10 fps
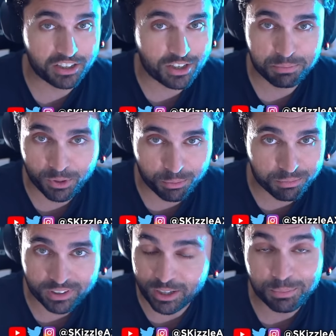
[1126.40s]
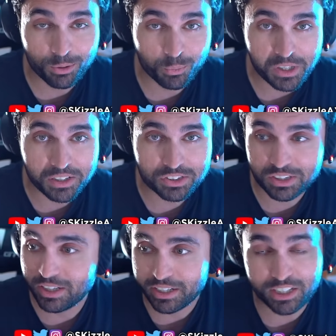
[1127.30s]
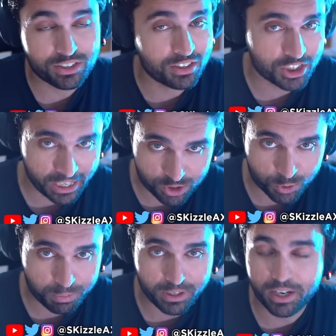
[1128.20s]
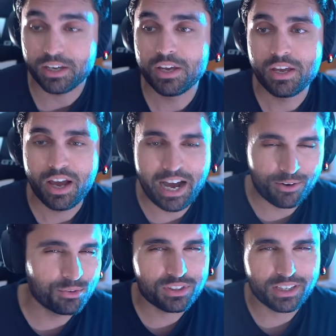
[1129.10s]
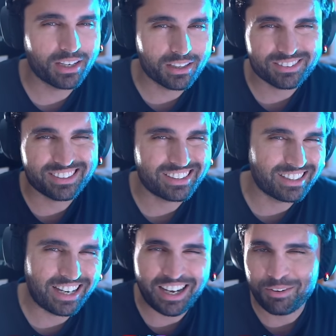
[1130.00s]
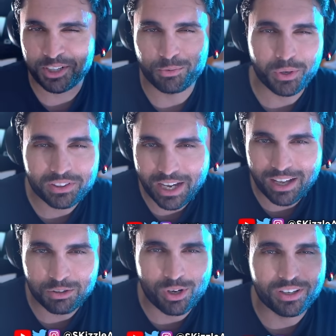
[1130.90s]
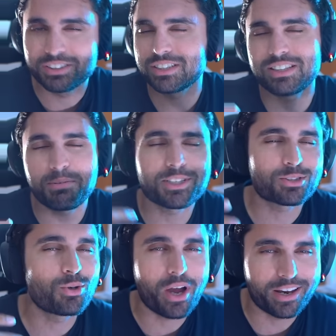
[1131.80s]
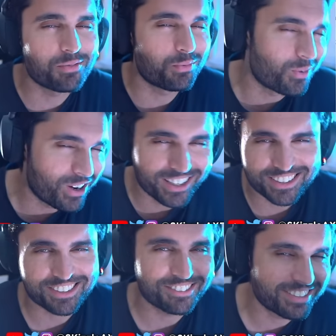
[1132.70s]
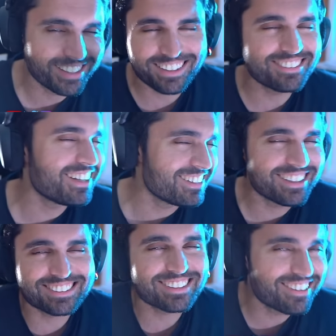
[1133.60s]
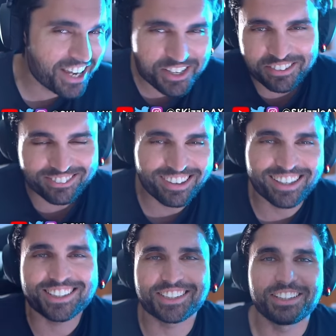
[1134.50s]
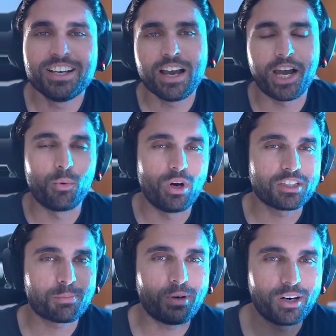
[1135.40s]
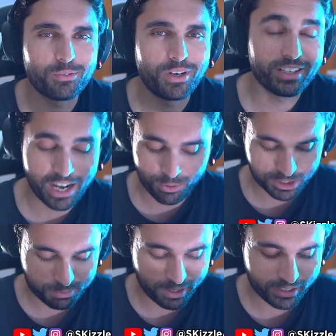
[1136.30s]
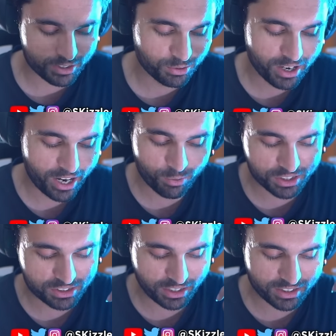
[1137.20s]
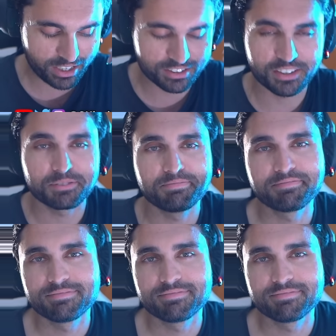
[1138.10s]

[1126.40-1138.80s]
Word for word: I, got a couple a couple weeks till i get the chance to play i don't think uh, i, I want to wait that long just let me just go ahead and watch it right let, let, let's go ahead and watch it i watched part one i watched part two i watched the entire thing